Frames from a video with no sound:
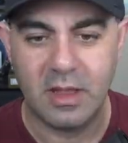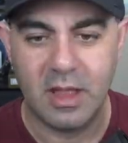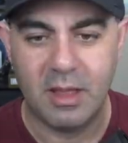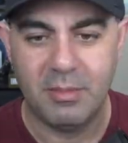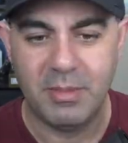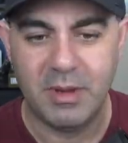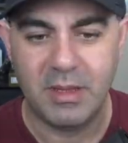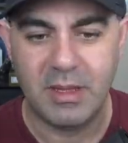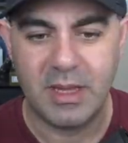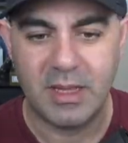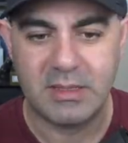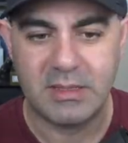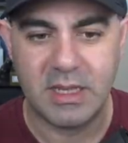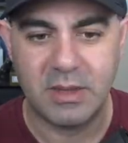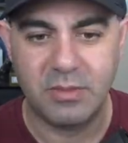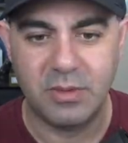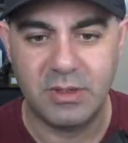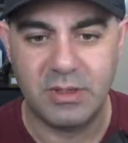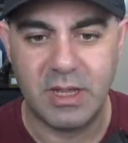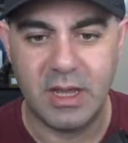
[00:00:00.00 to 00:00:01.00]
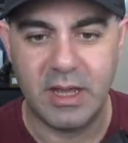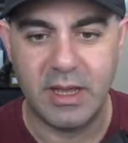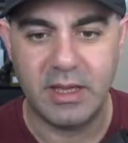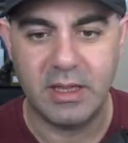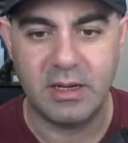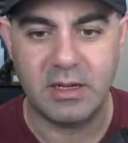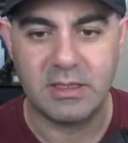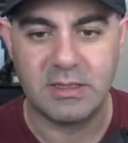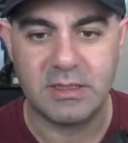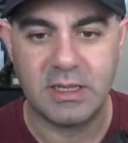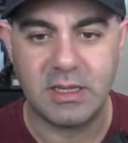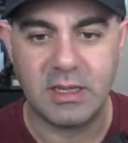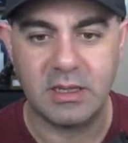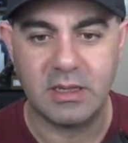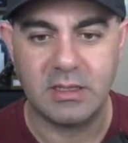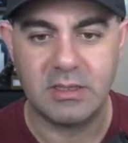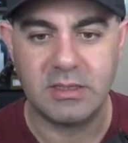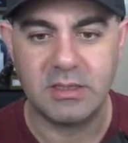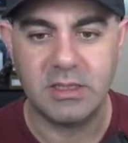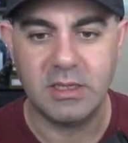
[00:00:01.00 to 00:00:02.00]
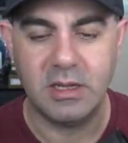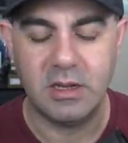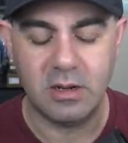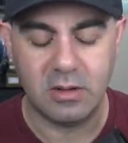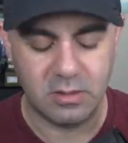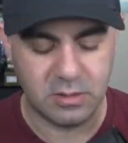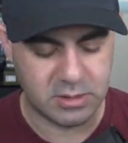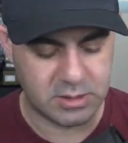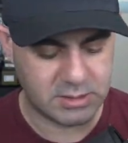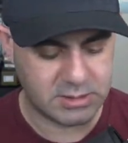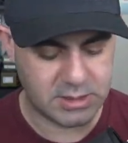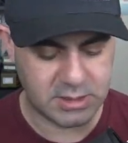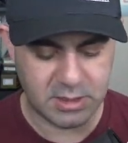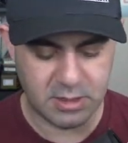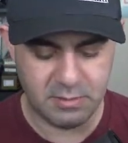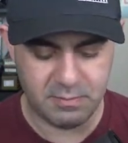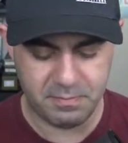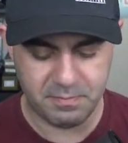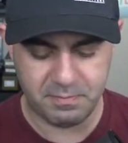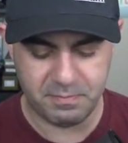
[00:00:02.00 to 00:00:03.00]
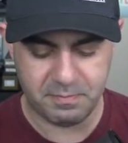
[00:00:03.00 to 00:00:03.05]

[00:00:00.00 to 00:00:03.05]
I'm going to guess I would die in a second. Let's see here. Hold on a second.